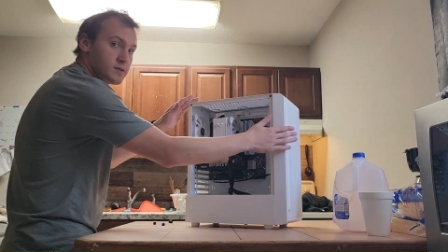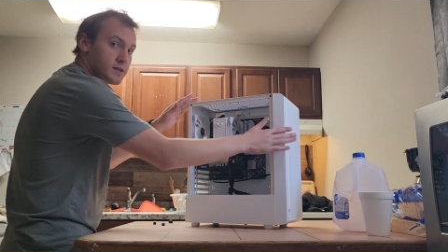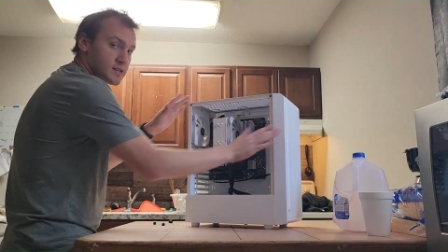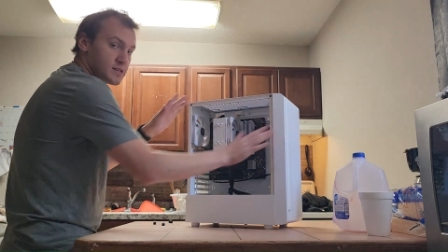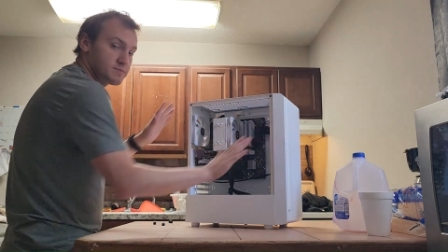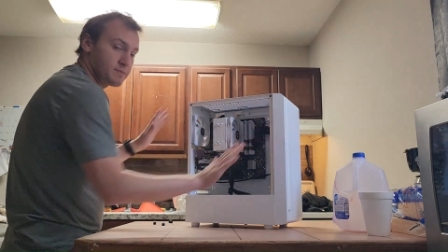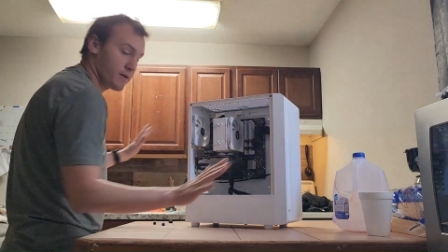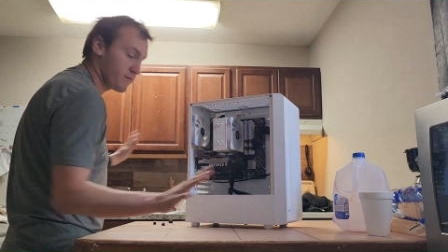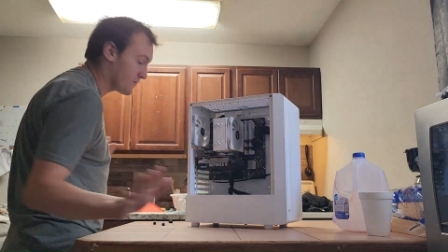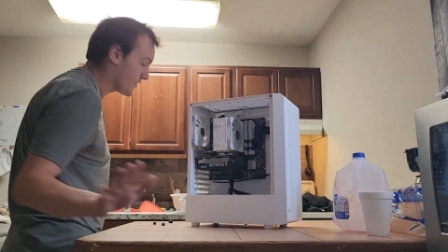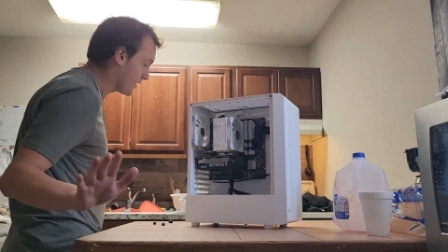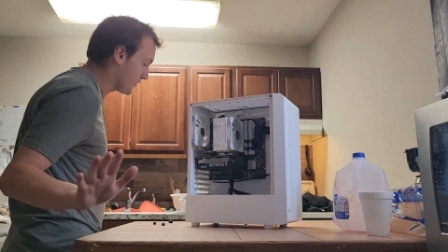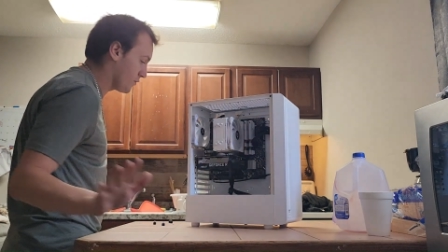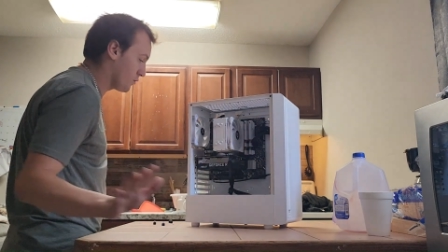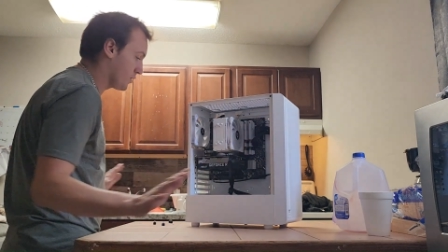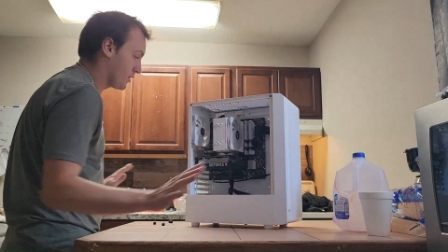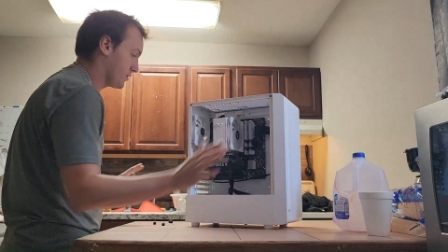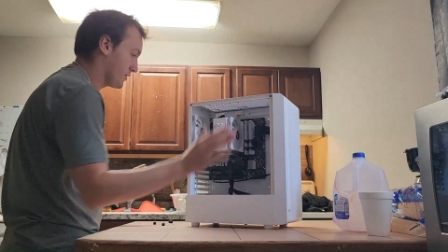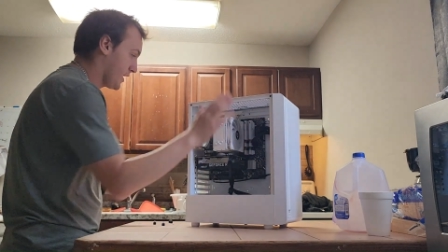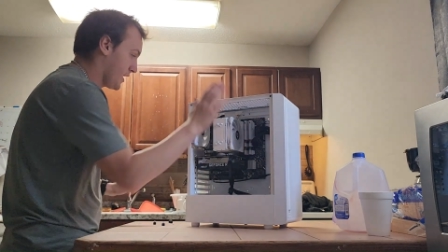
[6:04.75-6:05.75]
That's my favorite
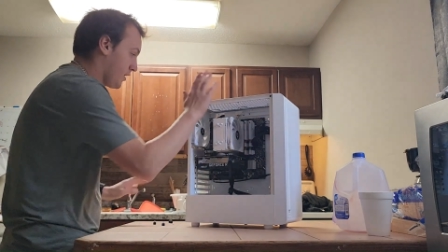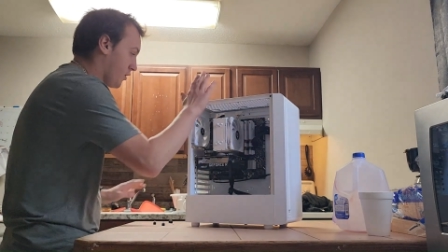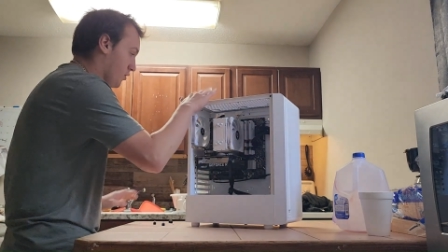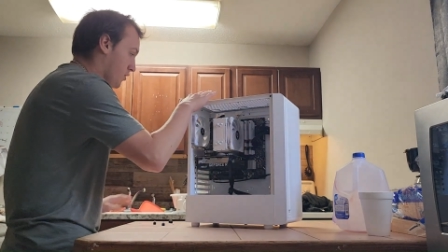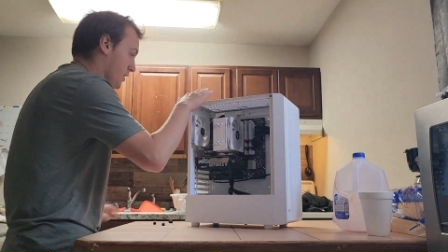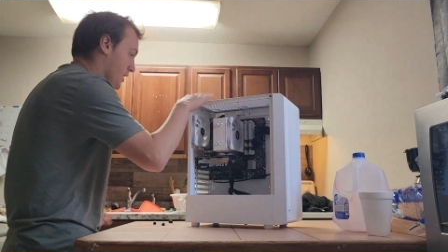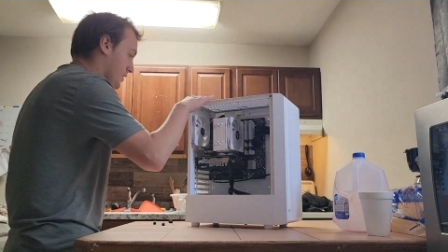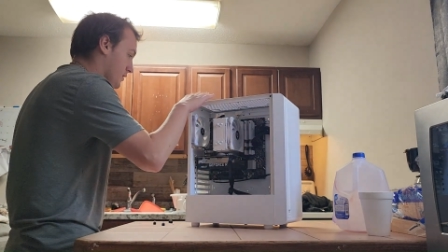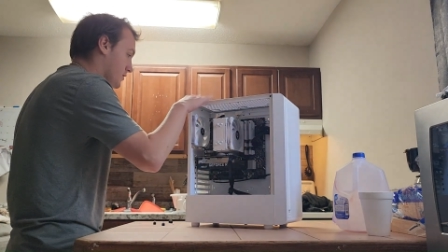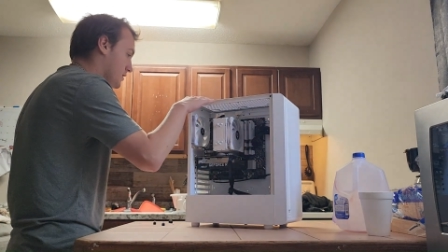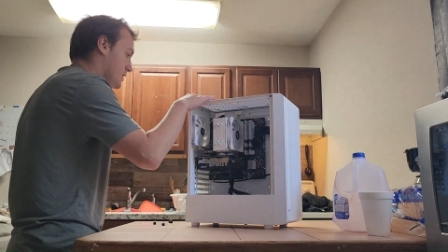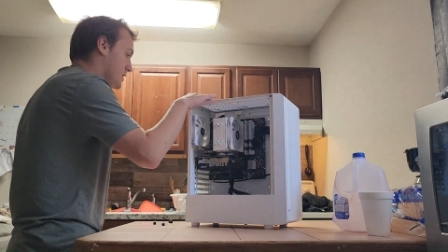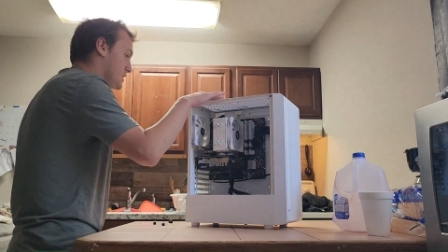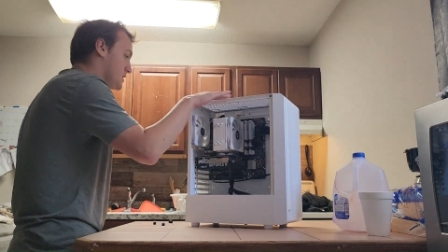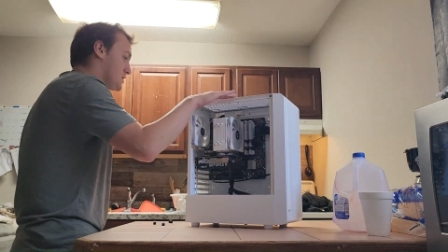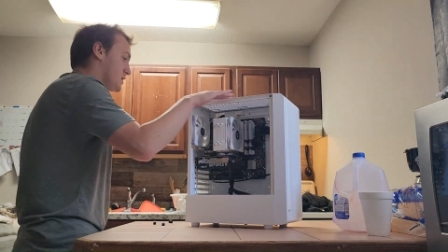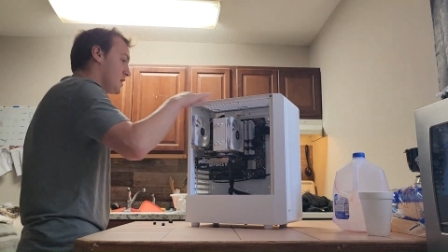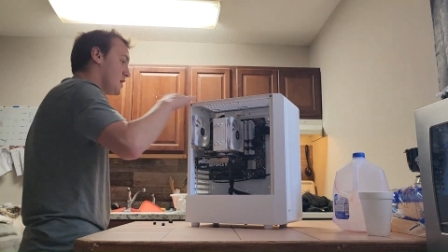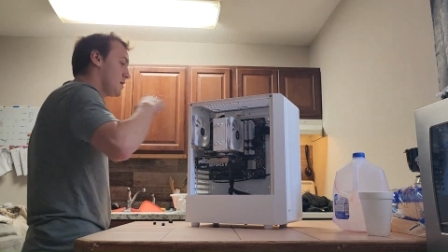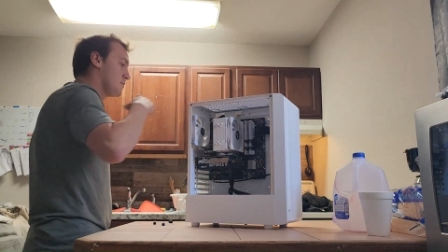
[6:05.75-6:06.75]
one that are like
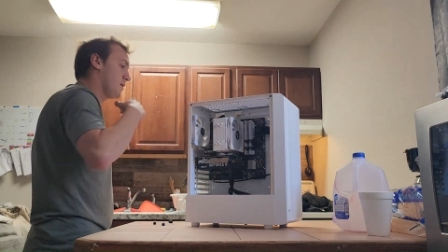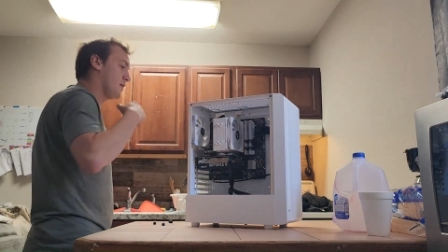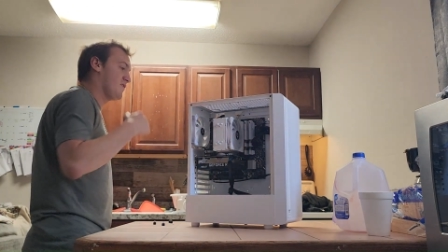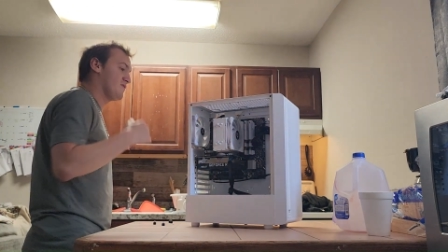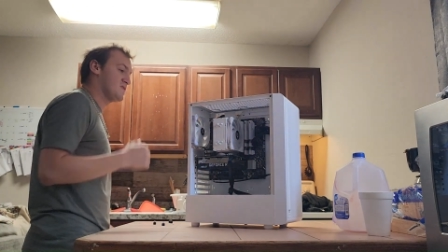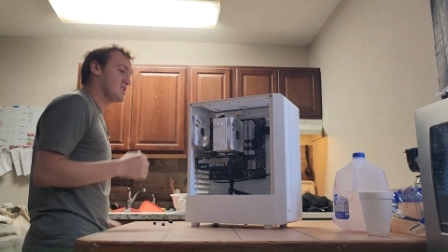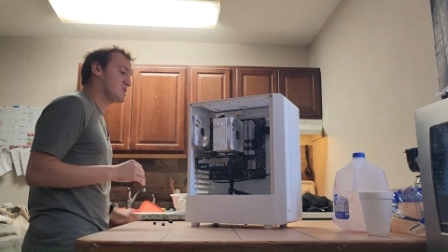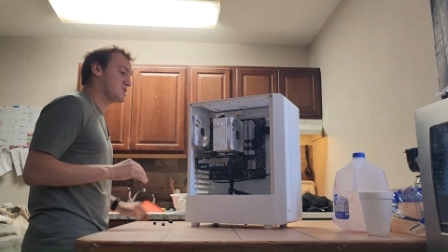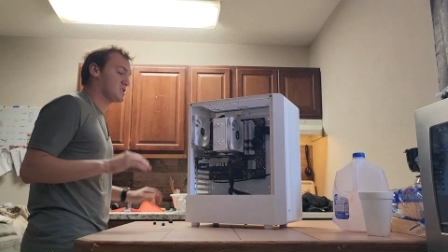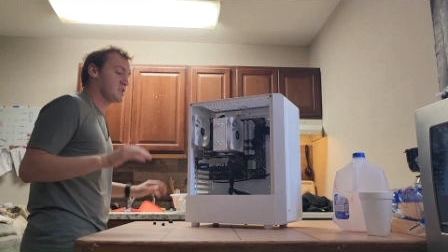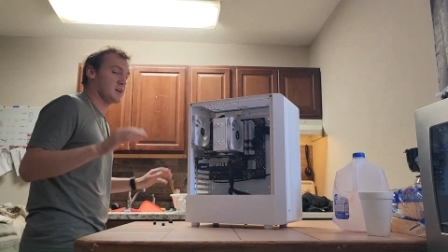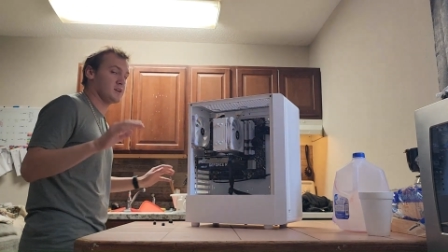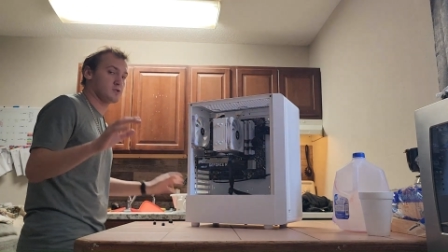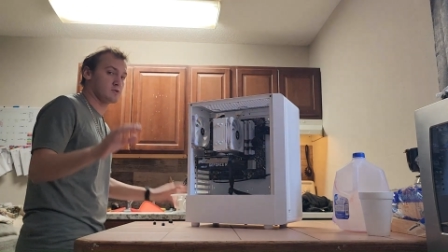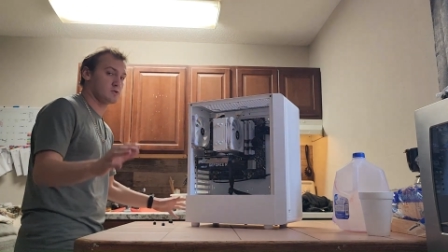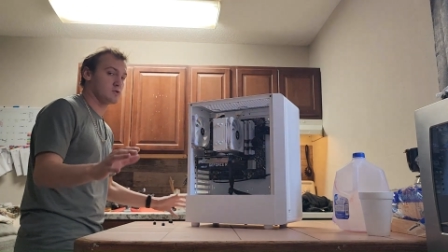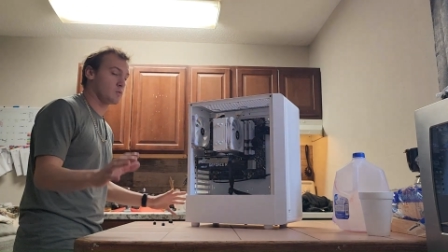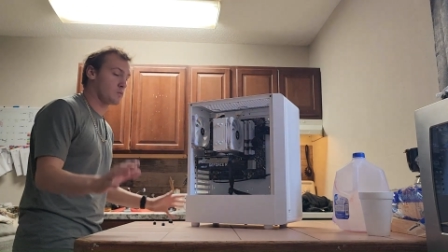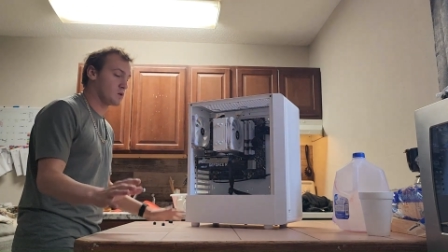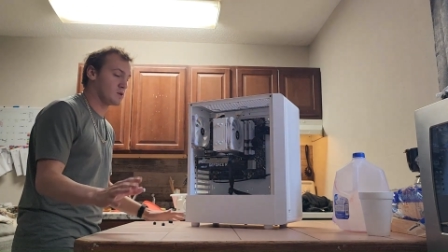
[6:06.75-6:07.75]
these. But fish
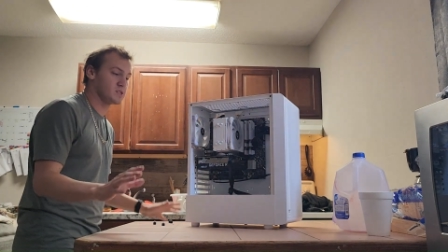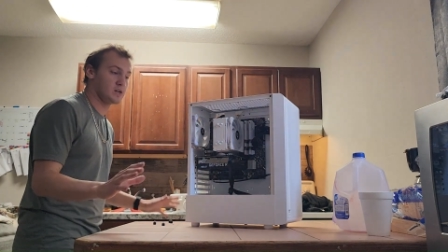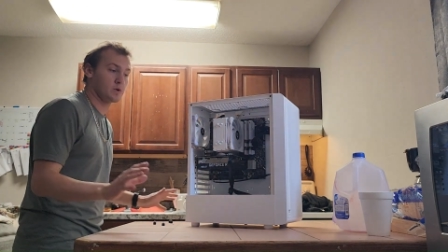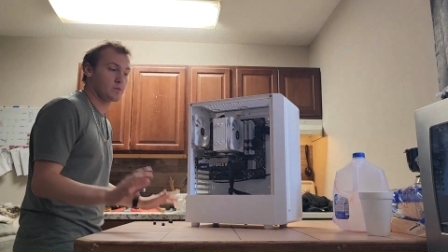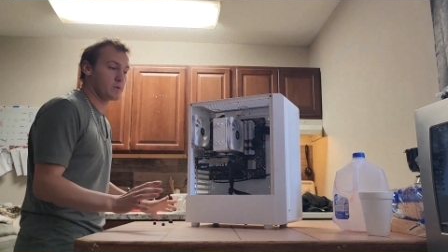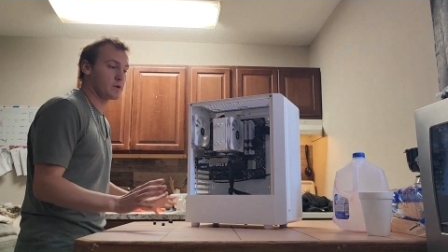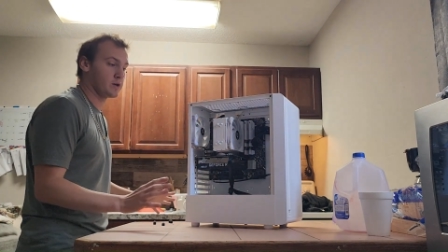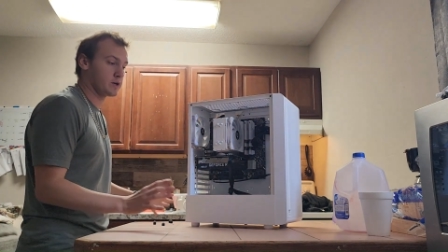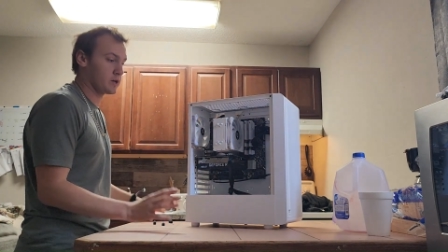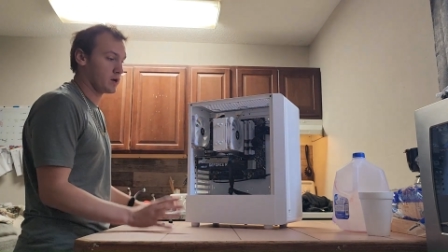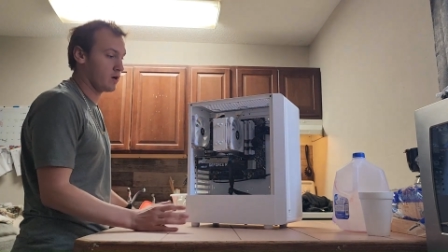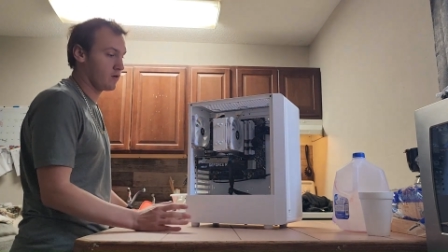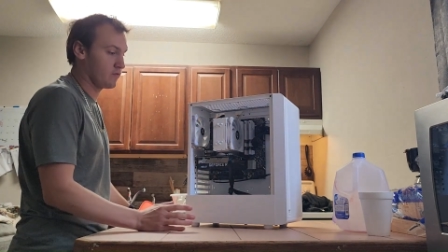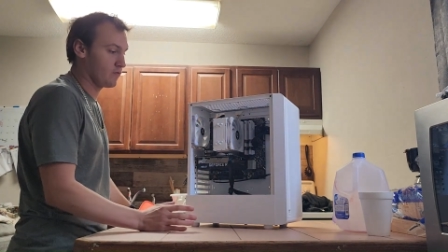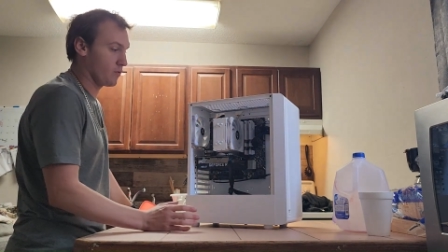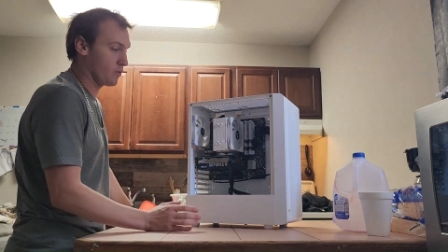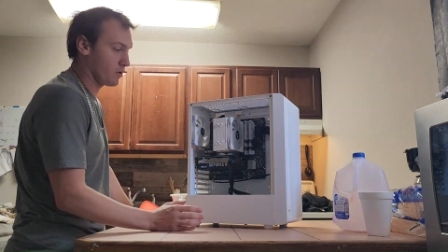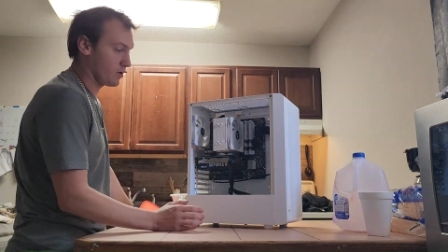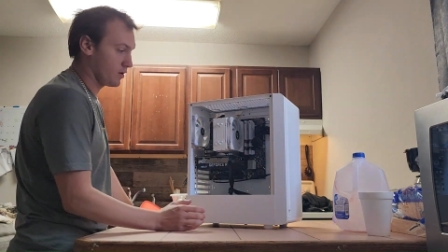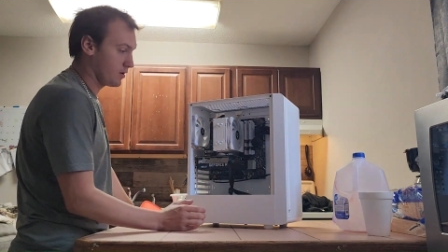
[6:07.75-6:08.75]
tanks are the ones I really go
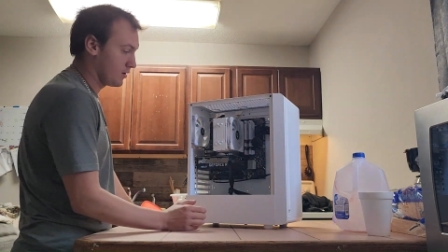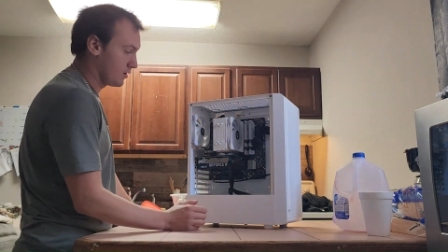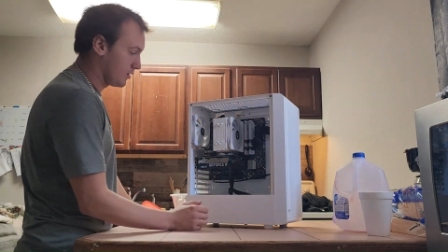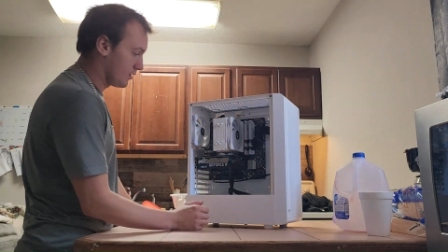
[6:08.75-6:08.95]
for.